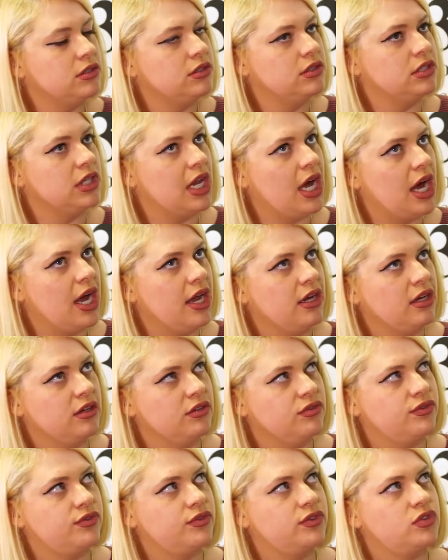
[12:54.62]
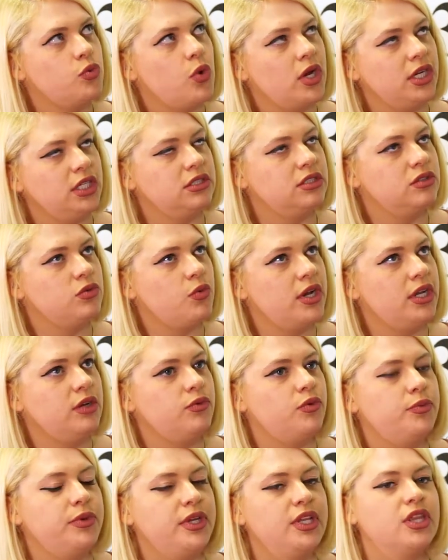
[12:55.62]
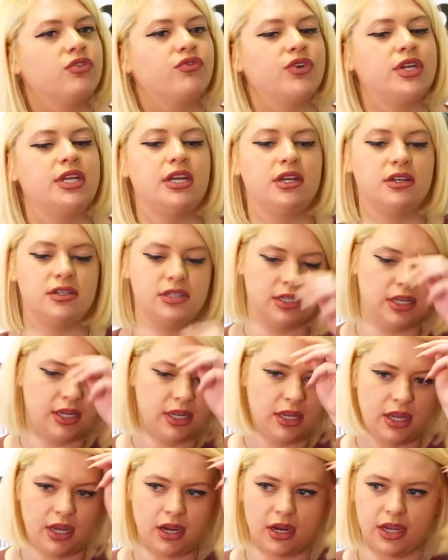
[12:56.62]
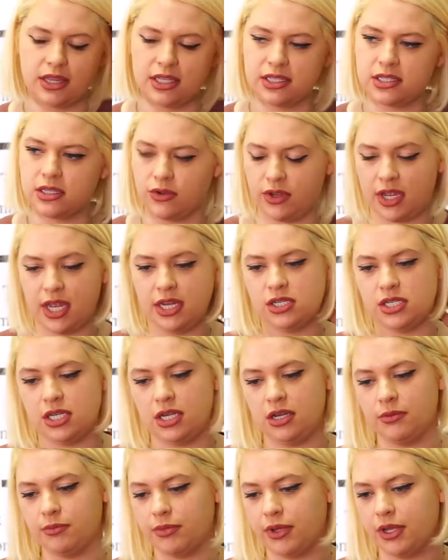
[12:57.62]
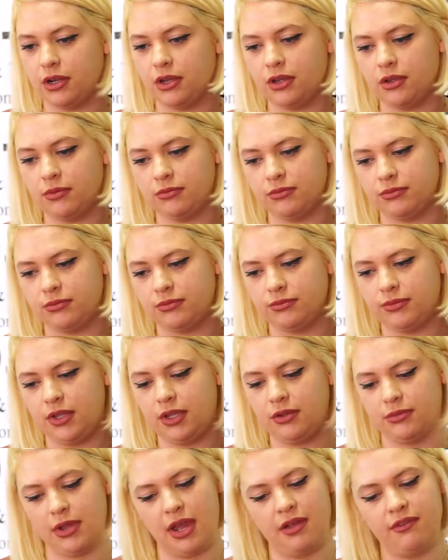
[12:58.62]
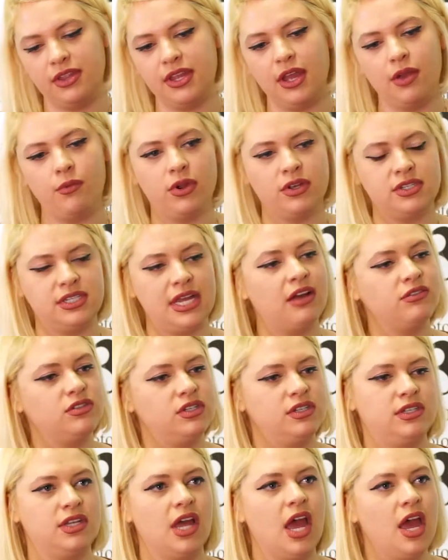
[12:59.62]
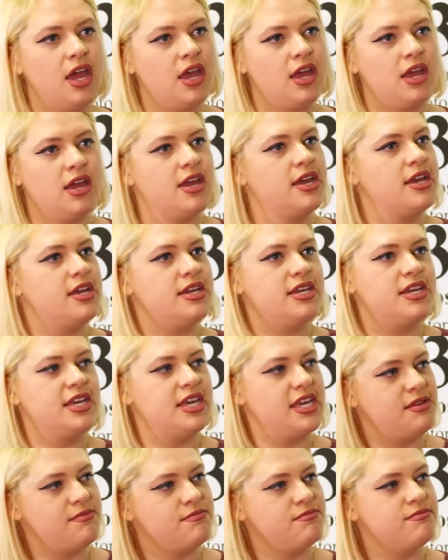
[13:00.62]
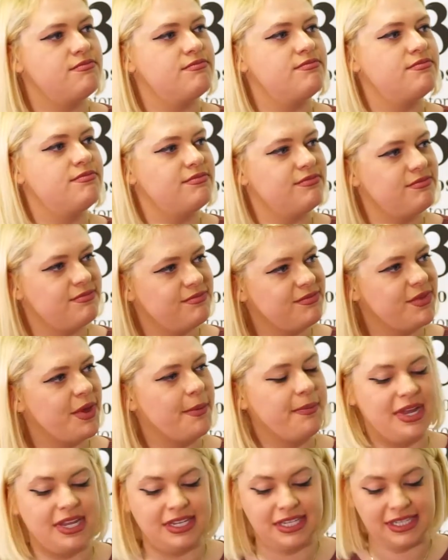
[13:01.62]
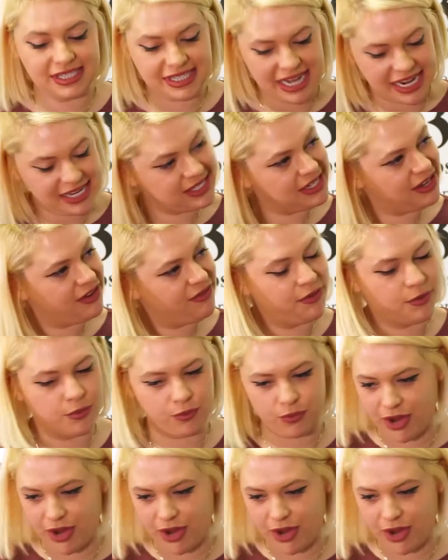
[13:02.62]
July of 2020 will be 3 years here at this location. But everything works out. Just keep being decisive.